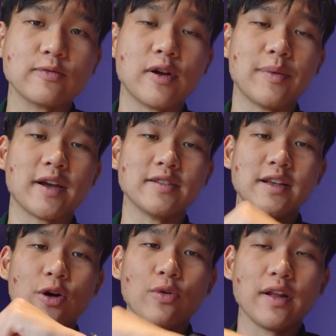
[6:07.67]
right, because
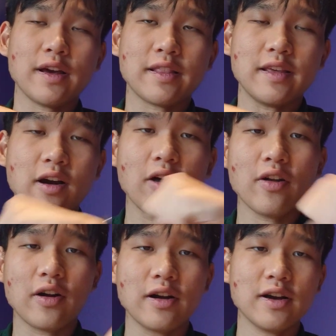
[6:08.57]
they don't like the
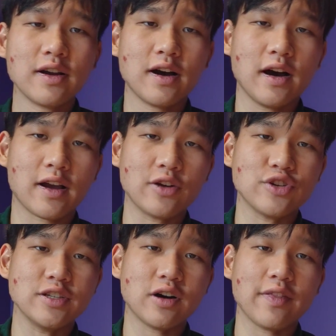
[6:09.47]
other
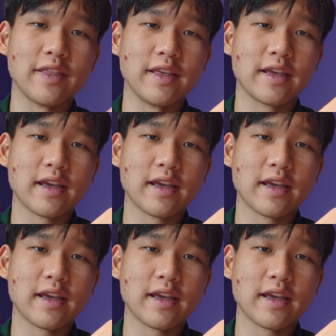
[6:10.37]
countries on